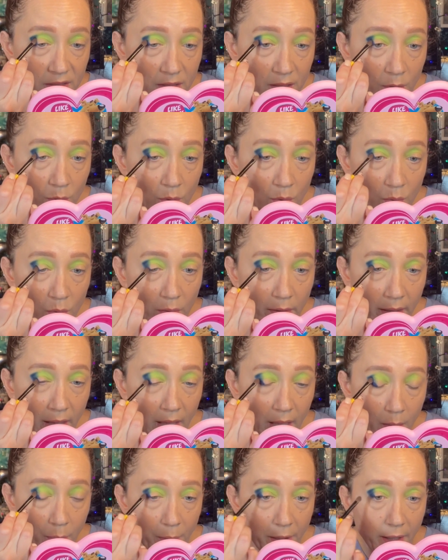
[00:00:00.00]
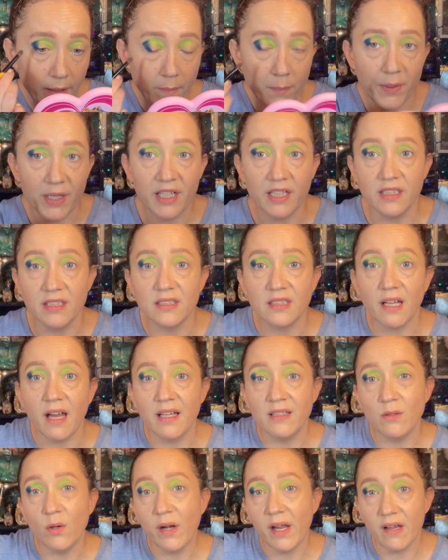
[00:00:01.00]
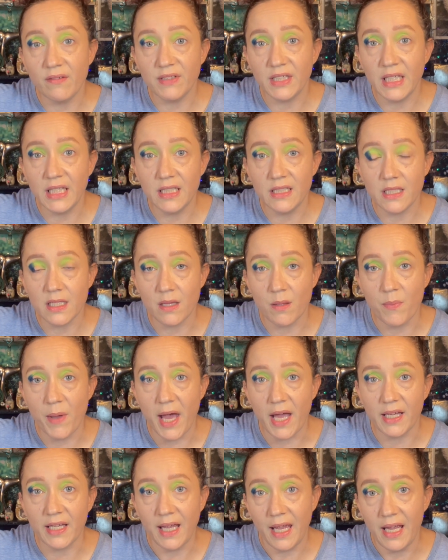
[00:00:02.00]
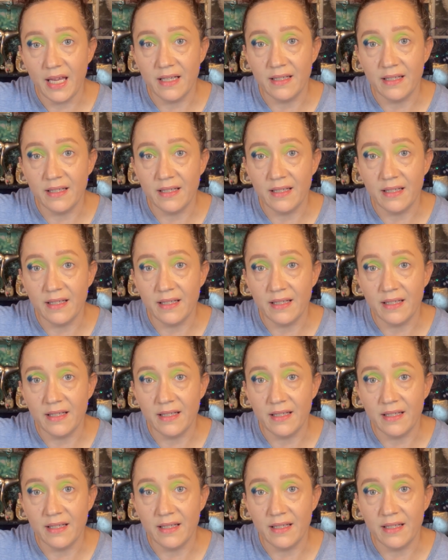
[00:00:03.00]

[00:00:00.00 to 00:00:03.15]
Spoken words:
to keep it because I don't have a key to the back gate.